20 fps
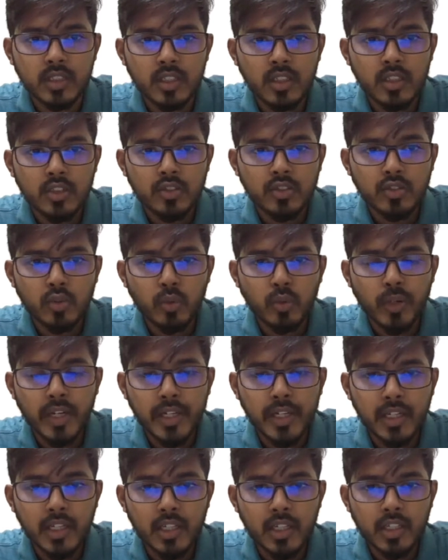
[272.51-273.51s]
So when
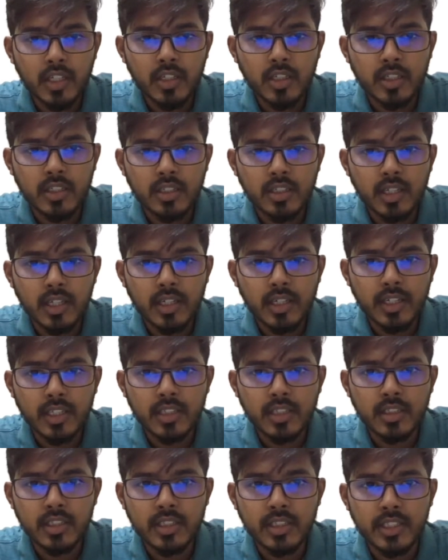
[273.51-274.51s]
I click on it, I
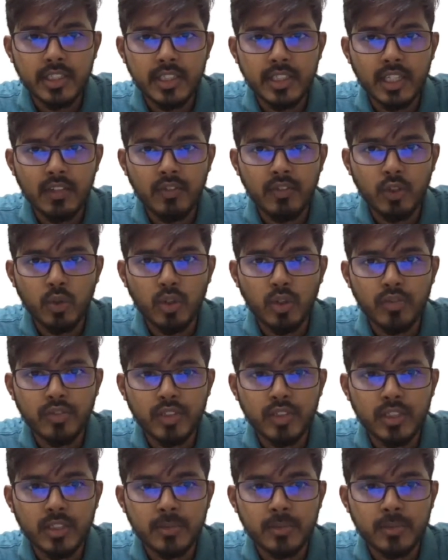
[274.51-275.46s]
get the detailed view of it,